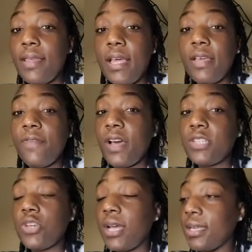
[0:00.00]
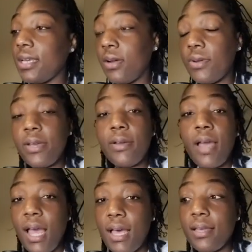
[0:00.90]
that if I tried to get on
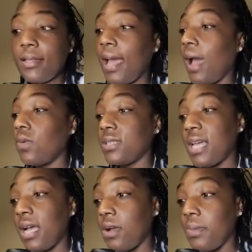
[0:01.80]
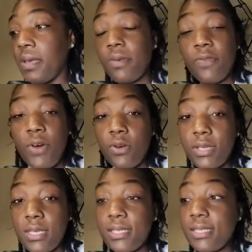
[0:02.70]
here high, I was not going to be able to
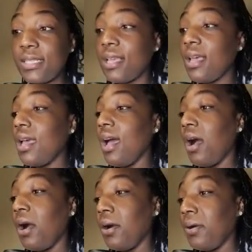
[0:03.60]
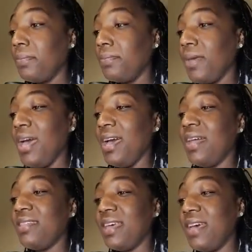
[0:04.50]
focus,
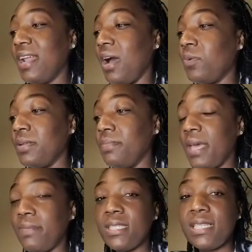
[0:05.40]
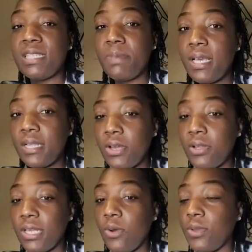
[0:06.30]
that I wouldn't be able to speak
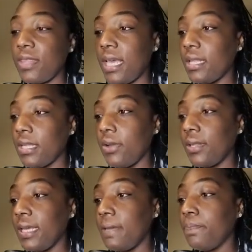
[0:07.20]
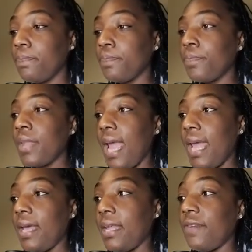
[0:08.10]
clearly or think clearly.
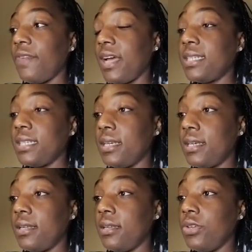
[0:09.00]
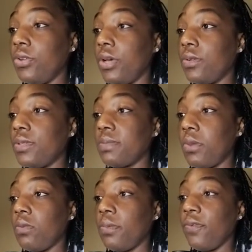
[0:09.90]
And if I did,
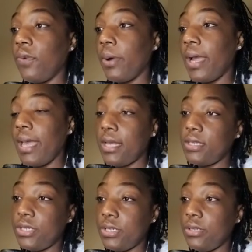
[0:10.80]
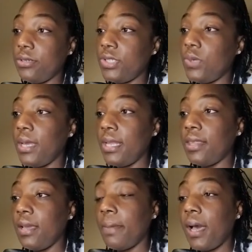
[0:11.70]
smoke before I had to do
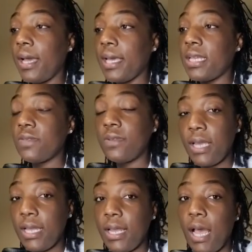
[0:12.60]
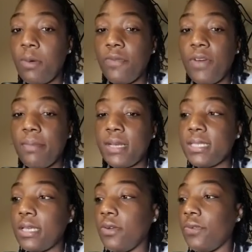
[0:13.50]
anything podcast related, I would find
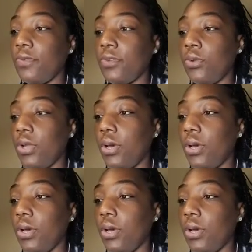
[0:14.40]
myself,